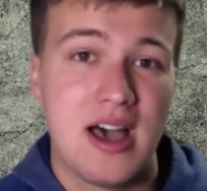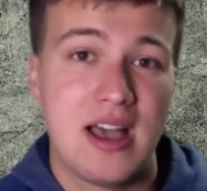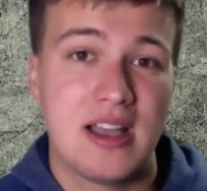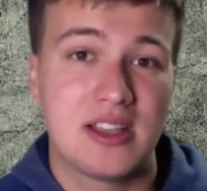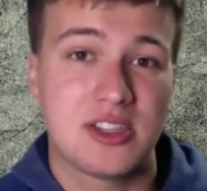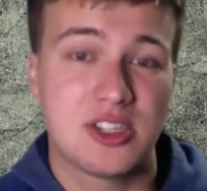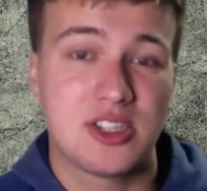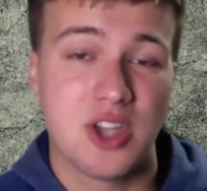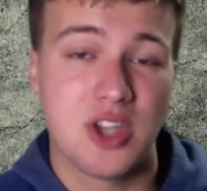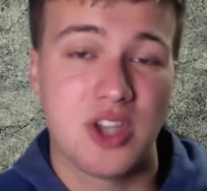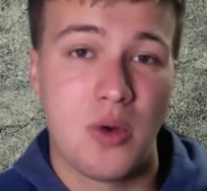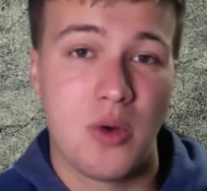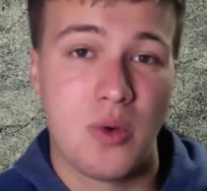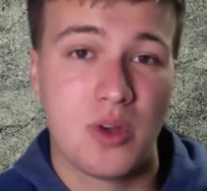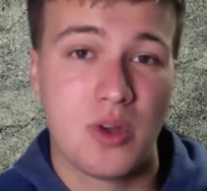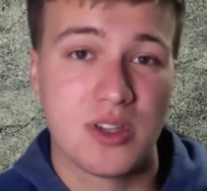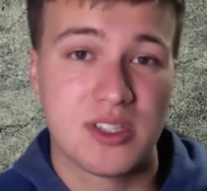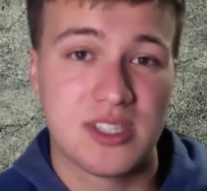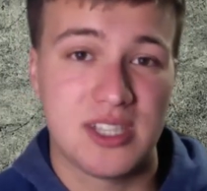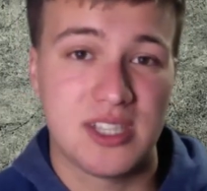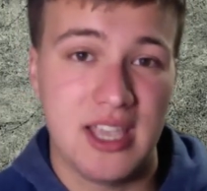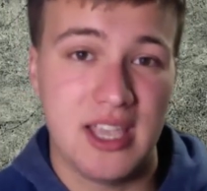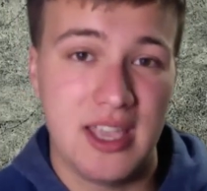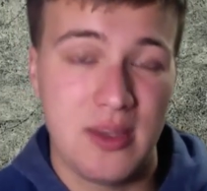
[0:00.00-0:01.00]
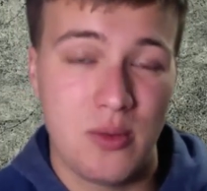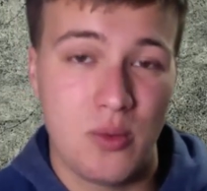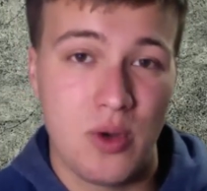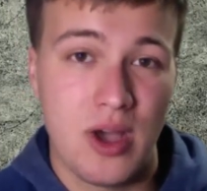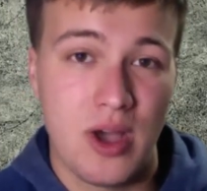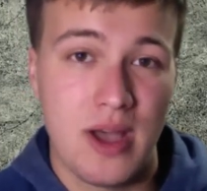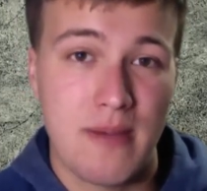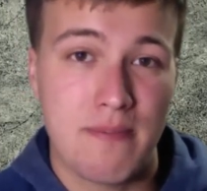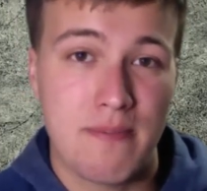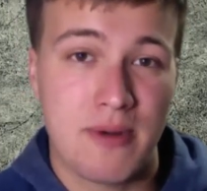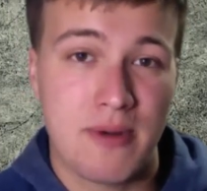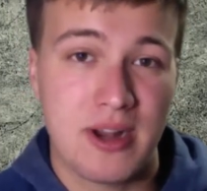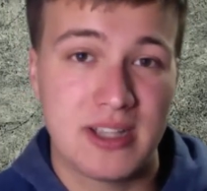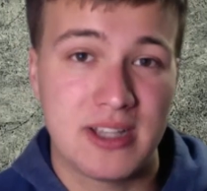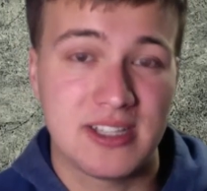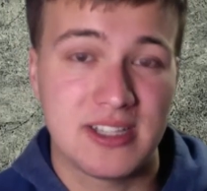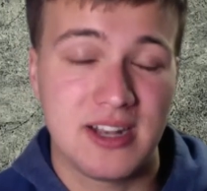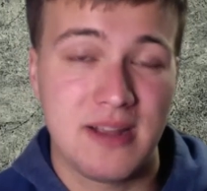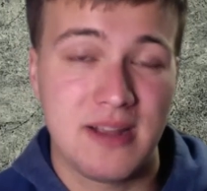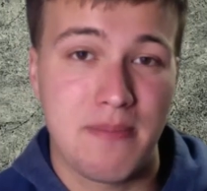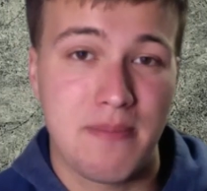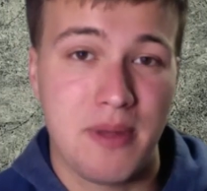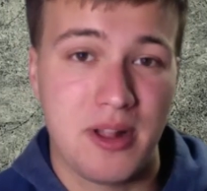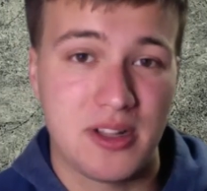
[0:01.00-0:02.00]
So we'll see what
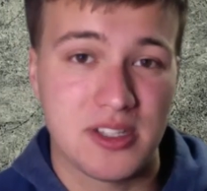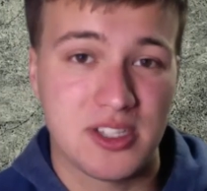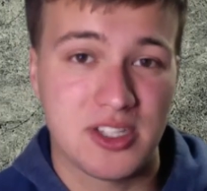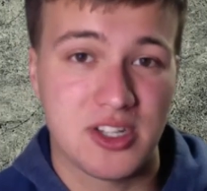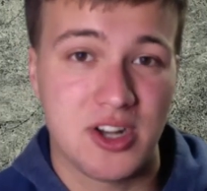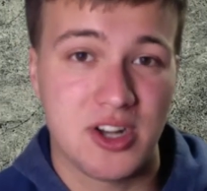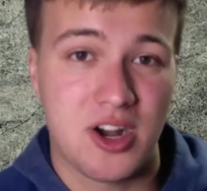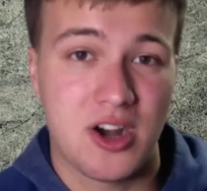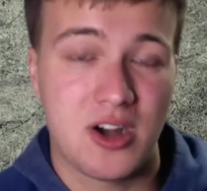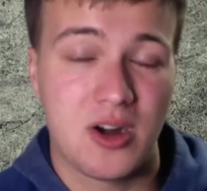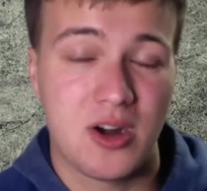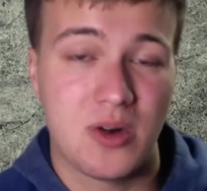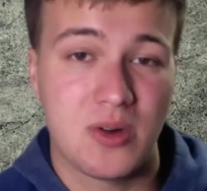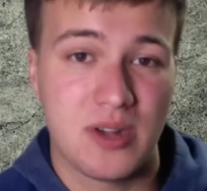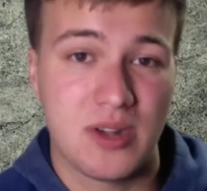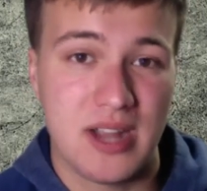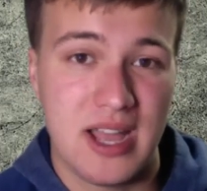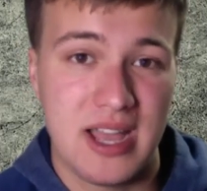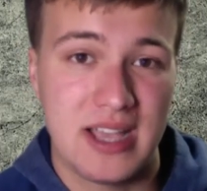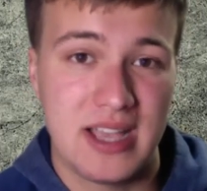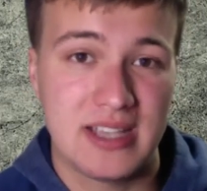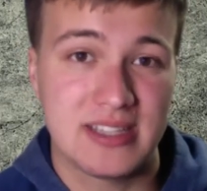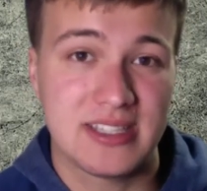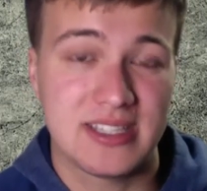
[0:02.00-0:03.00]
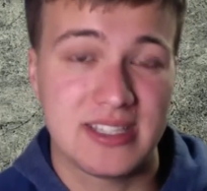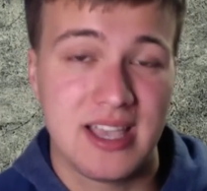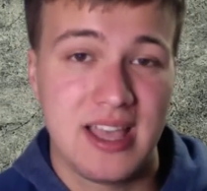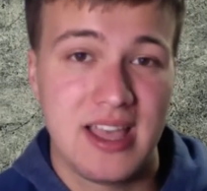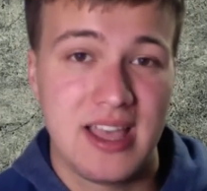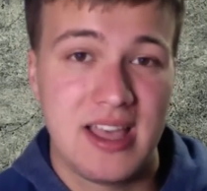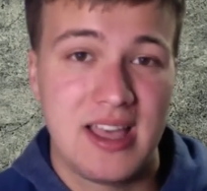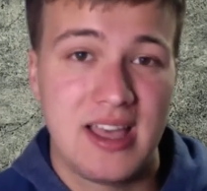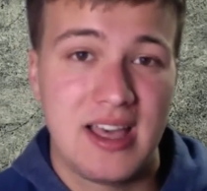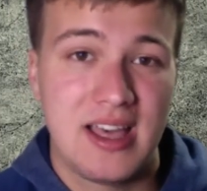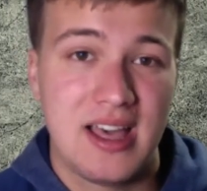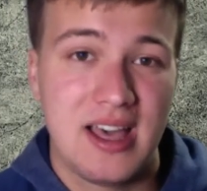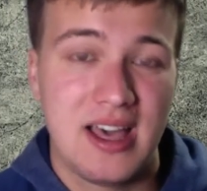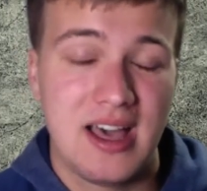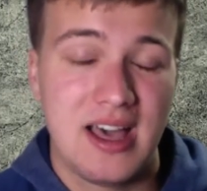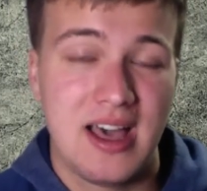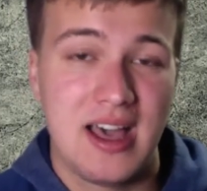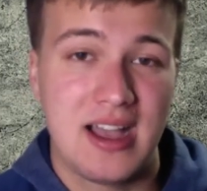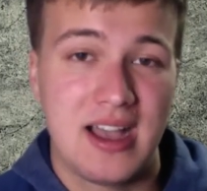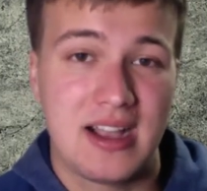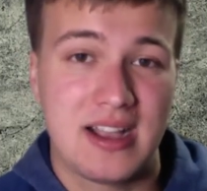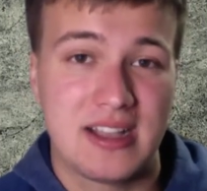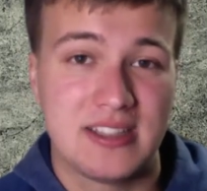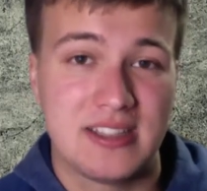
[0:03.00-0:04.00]
President Bolsonaro does,
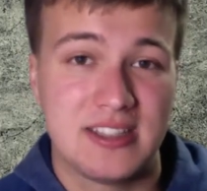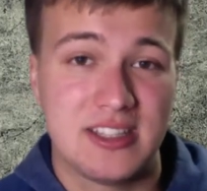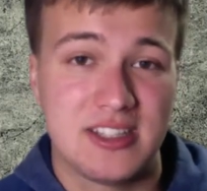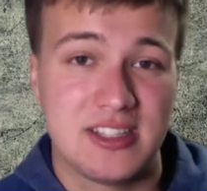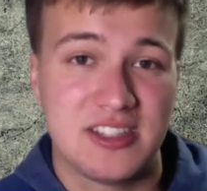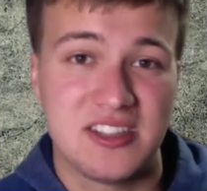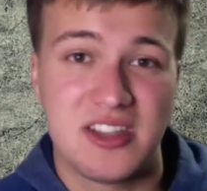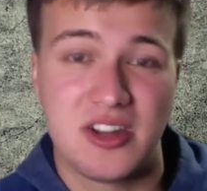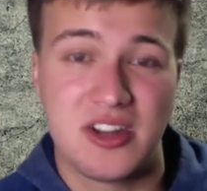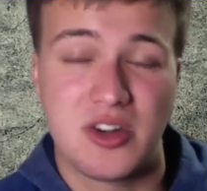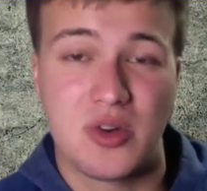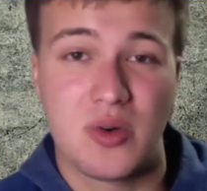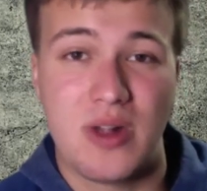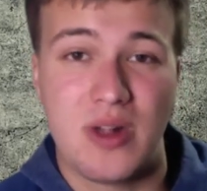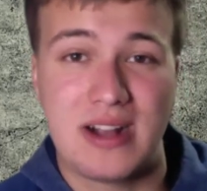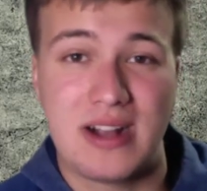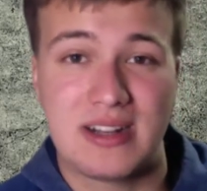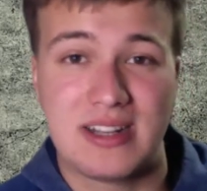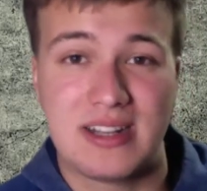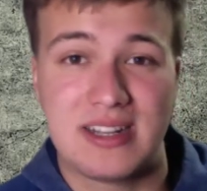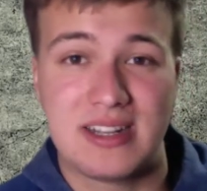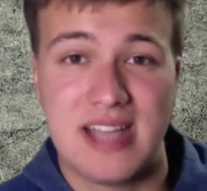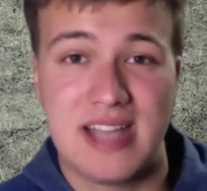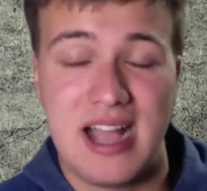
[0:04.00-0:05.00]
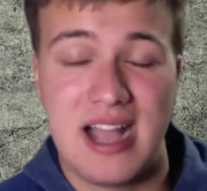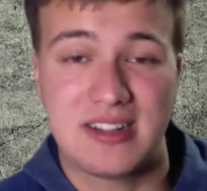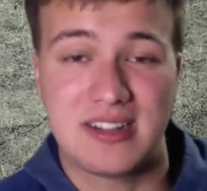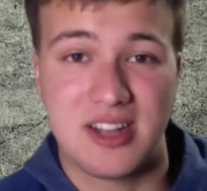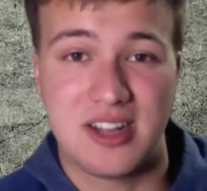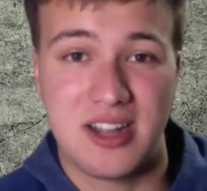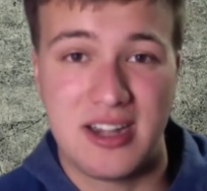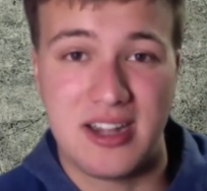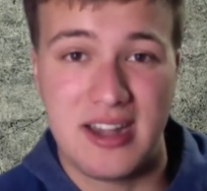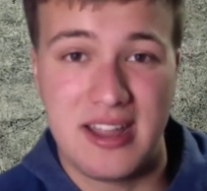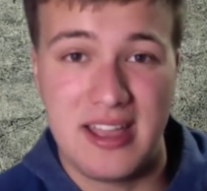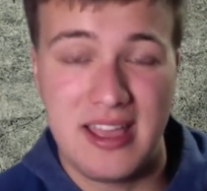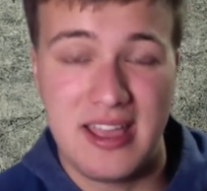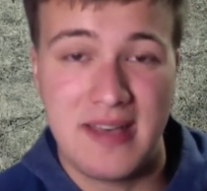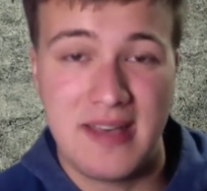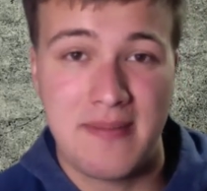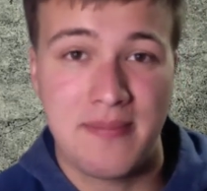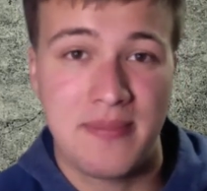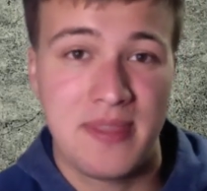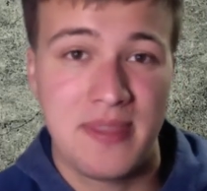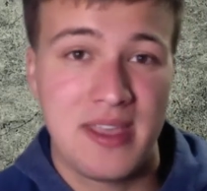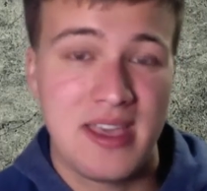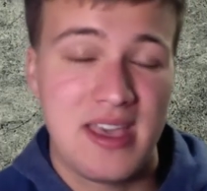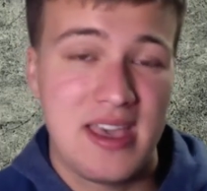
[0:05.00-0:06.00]
because this is a direct attack on
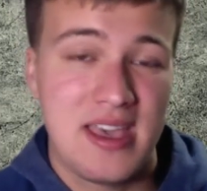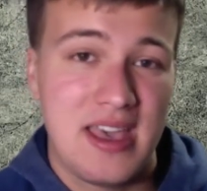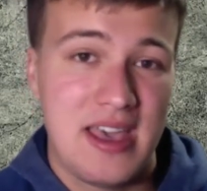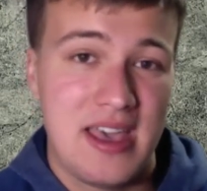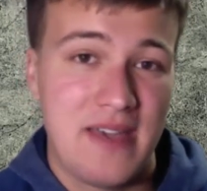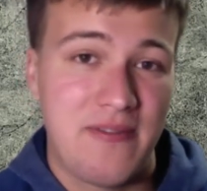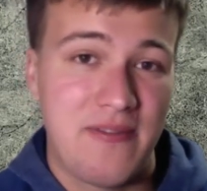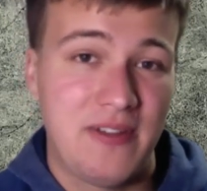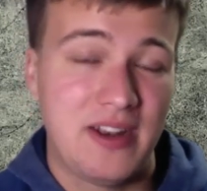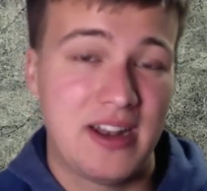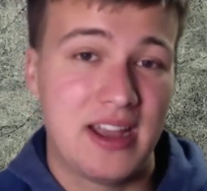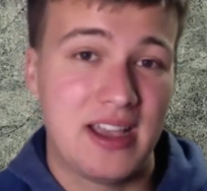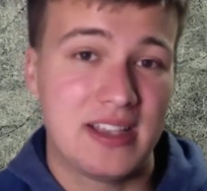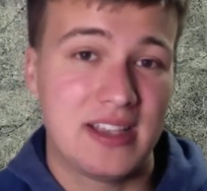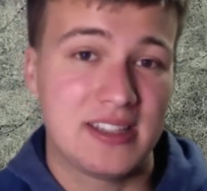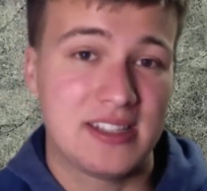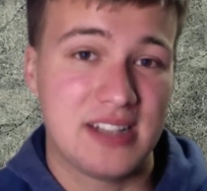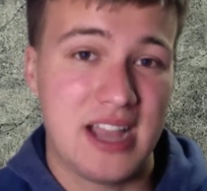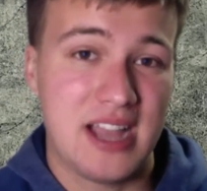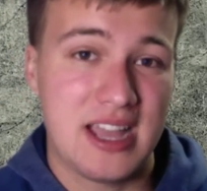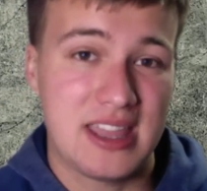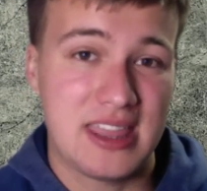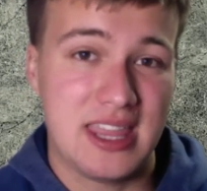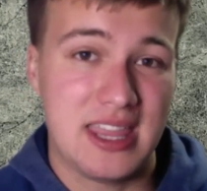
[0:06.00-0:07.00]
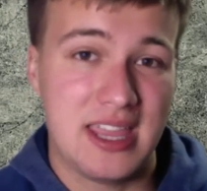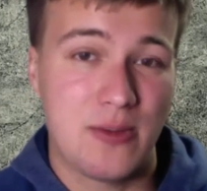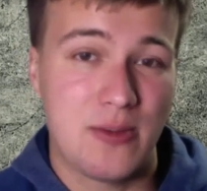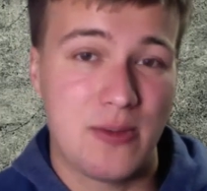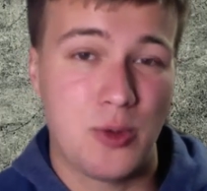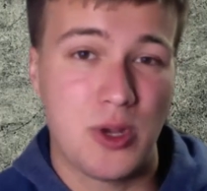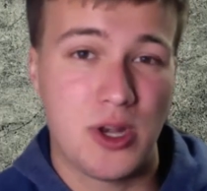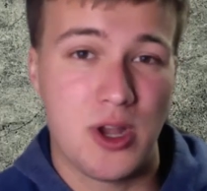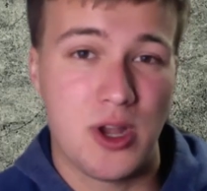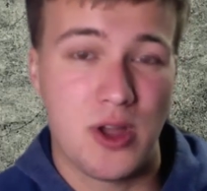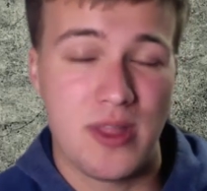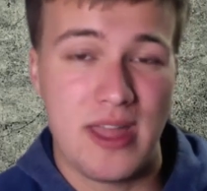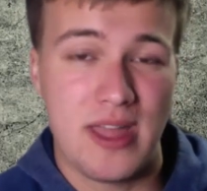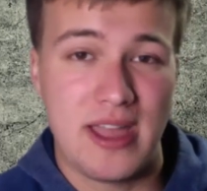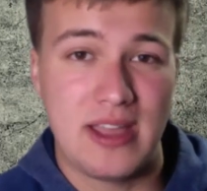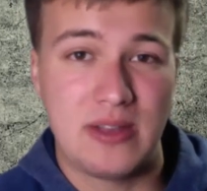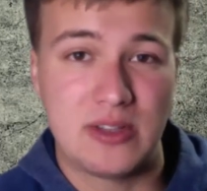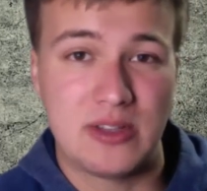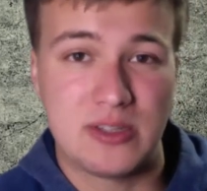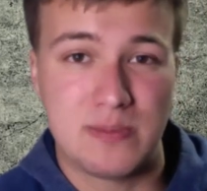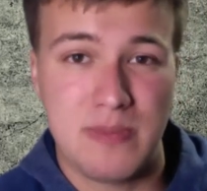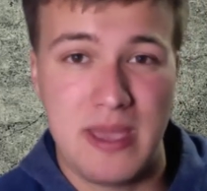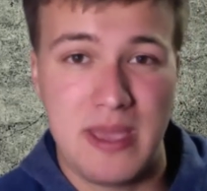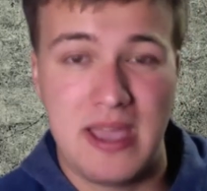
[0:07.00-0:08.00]
him. If he does nothing, we know that he
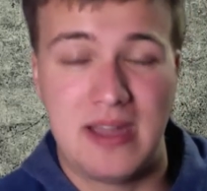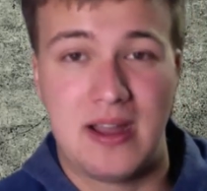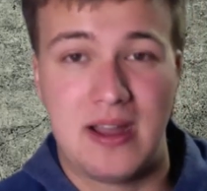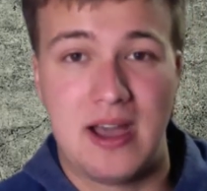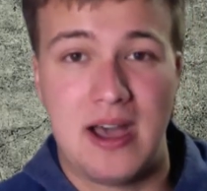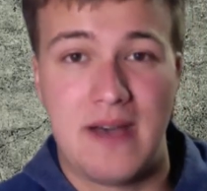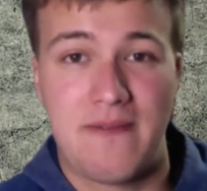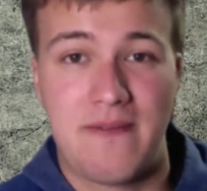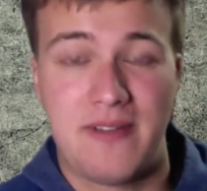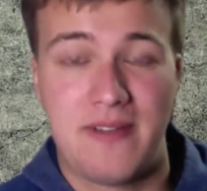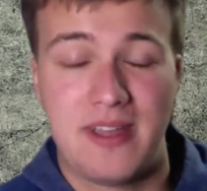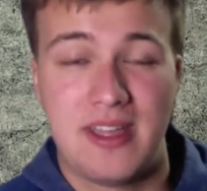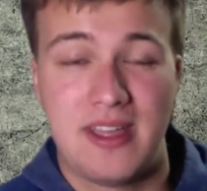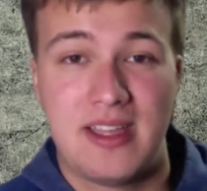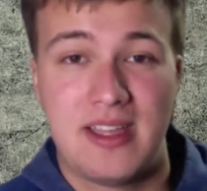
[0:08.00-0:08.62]
was paid off